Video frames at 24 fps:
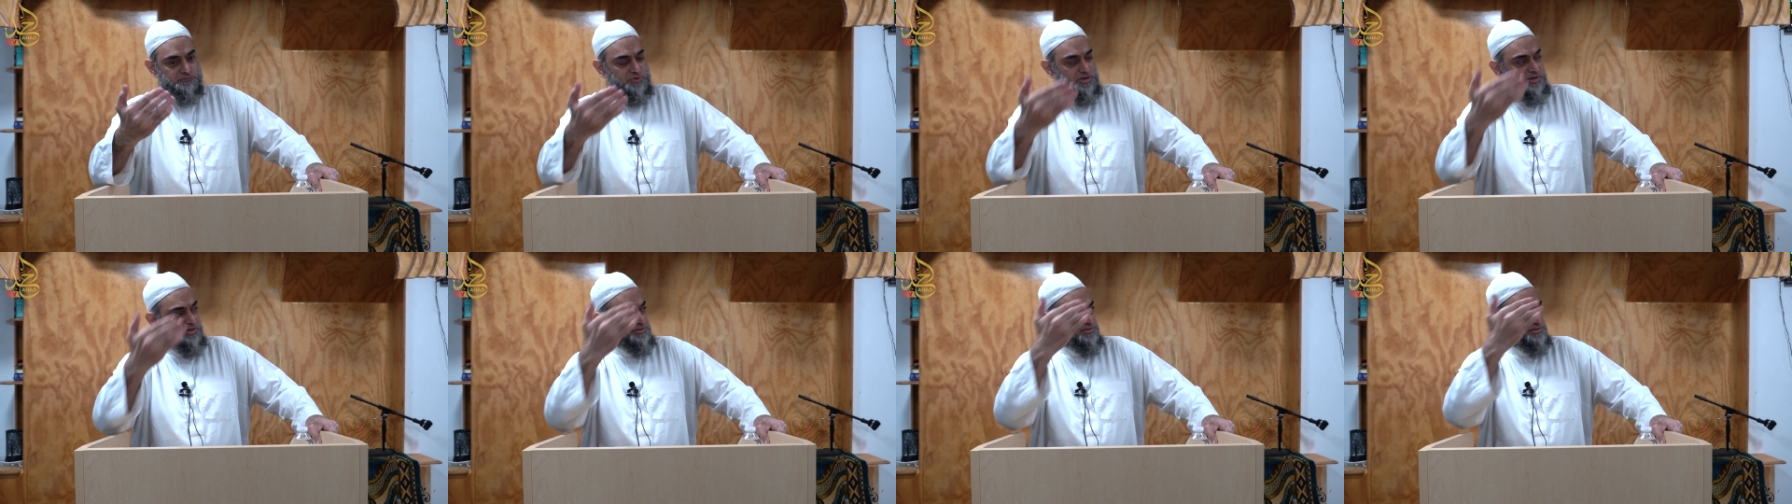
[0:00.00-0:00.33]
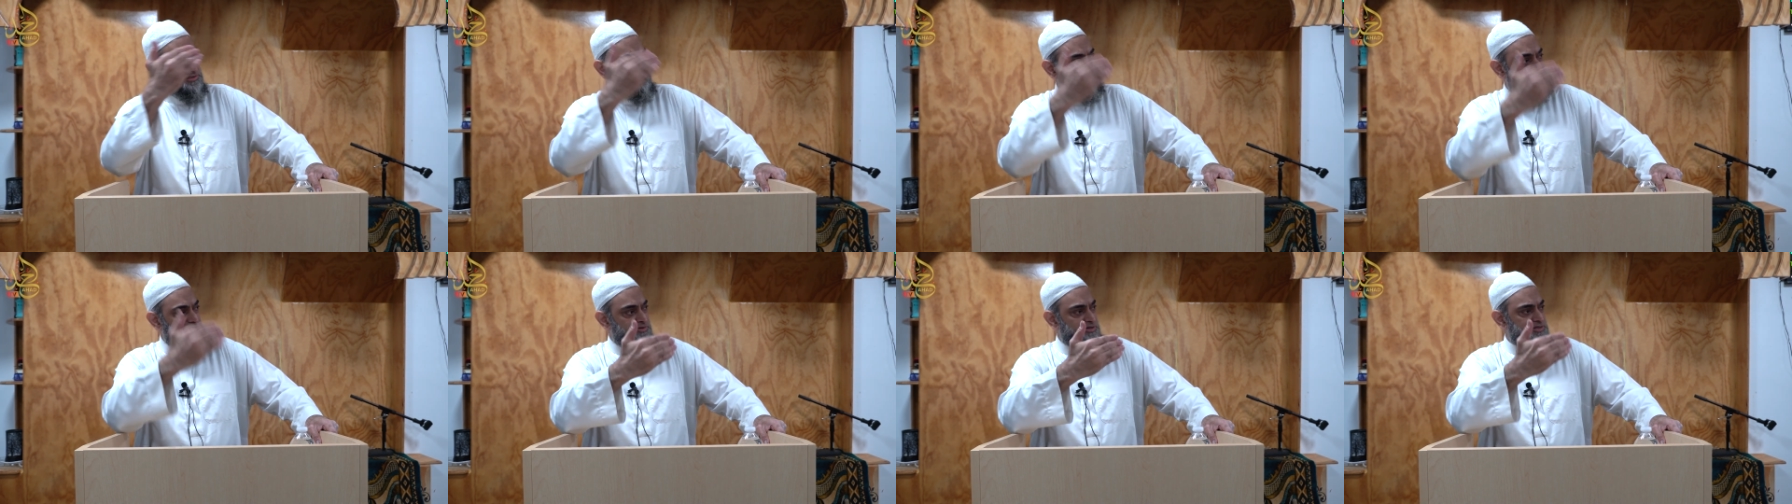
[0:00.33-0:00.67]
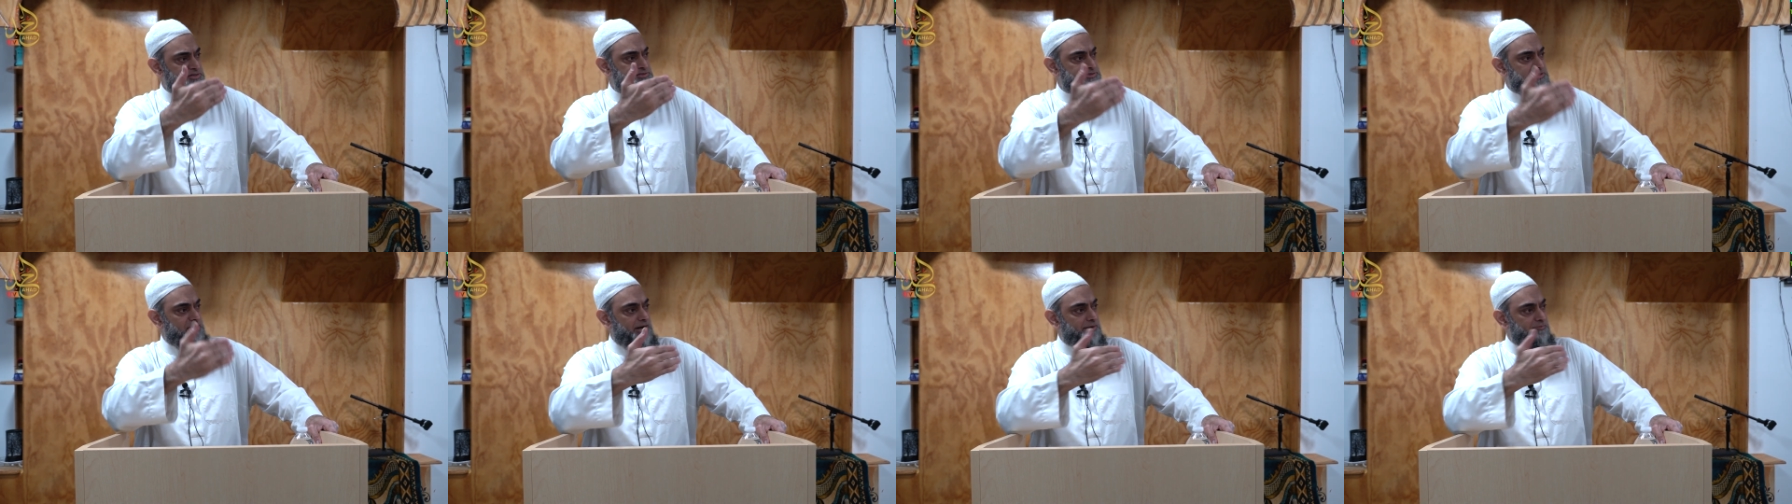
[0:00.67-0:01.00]
it is
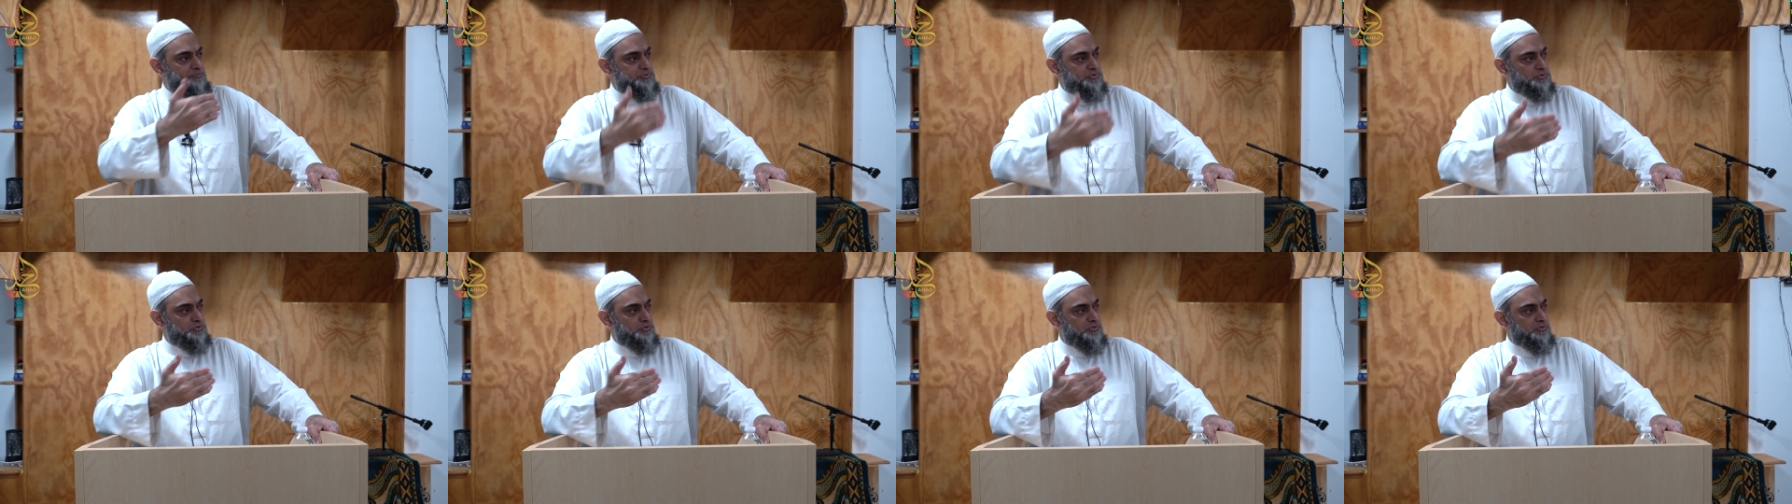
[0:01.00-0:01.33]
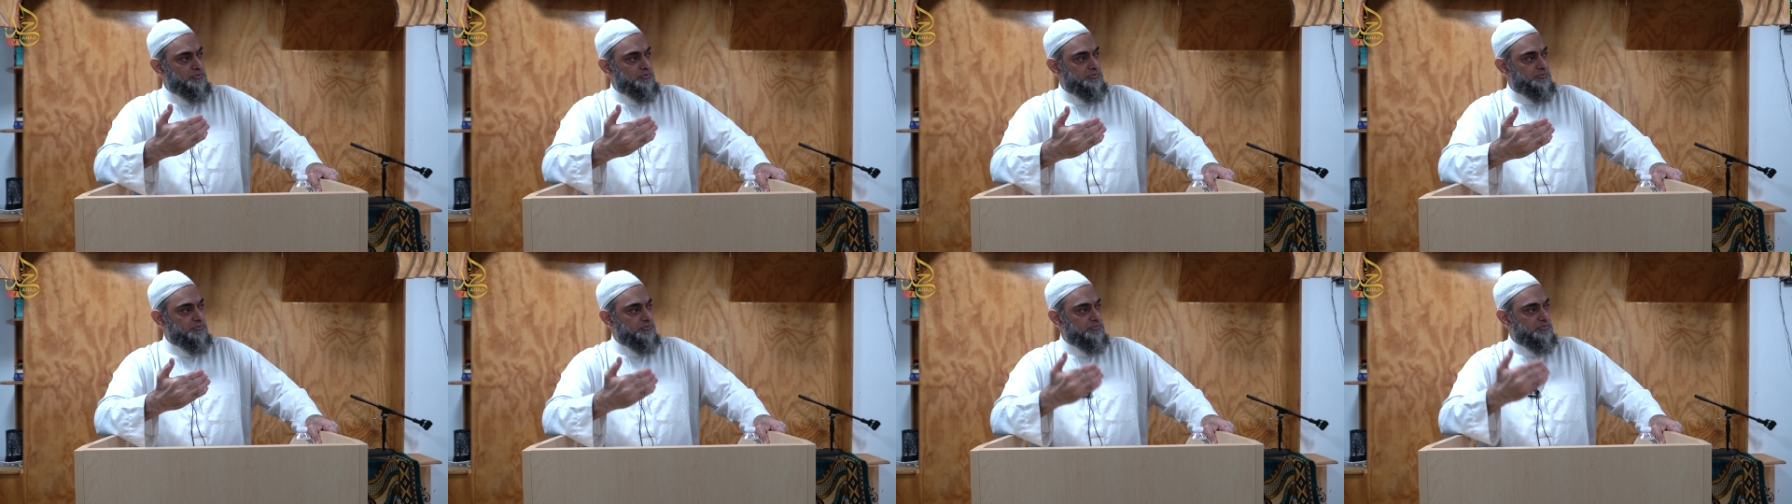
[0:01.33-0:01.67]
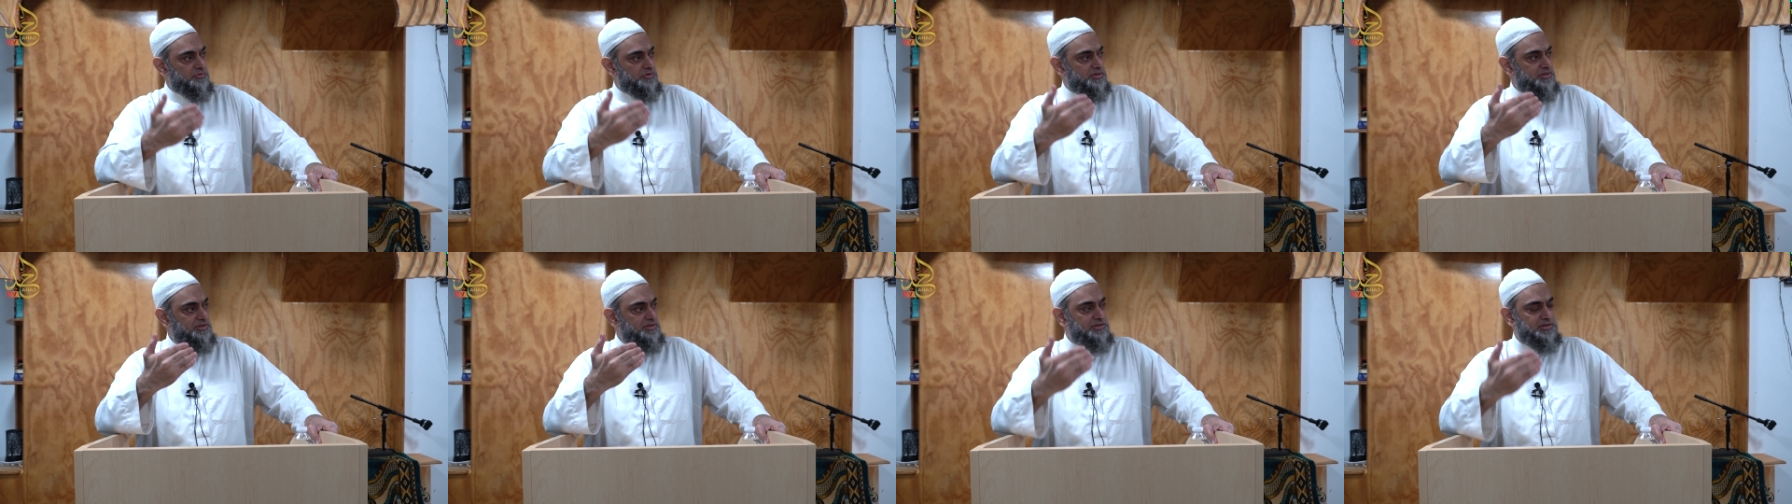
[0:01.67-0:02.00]
finished up to
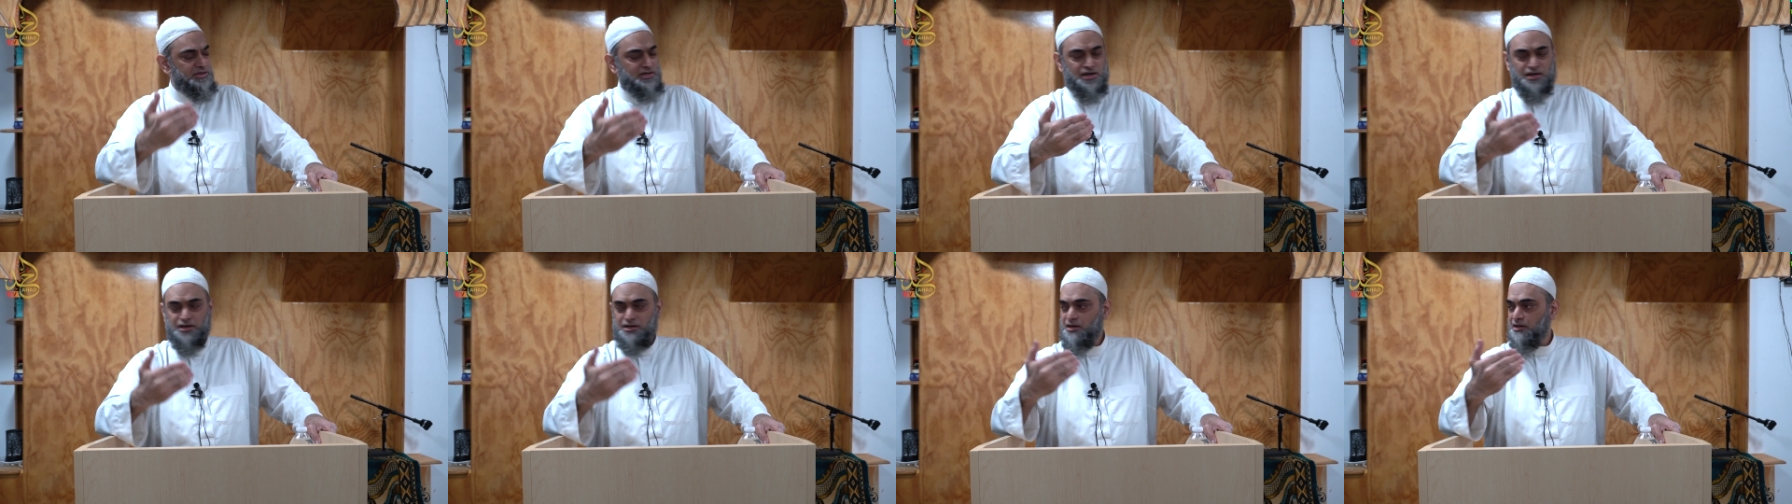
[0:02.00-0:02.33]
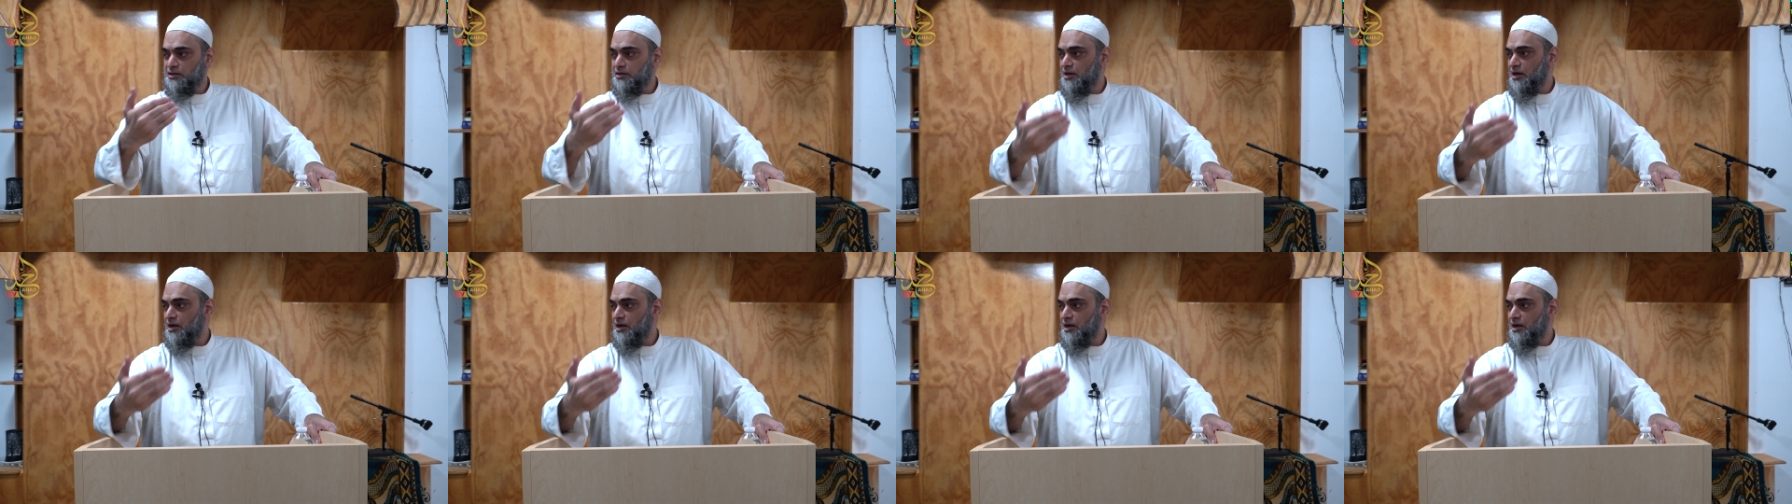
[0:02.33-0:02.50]
Iyyaka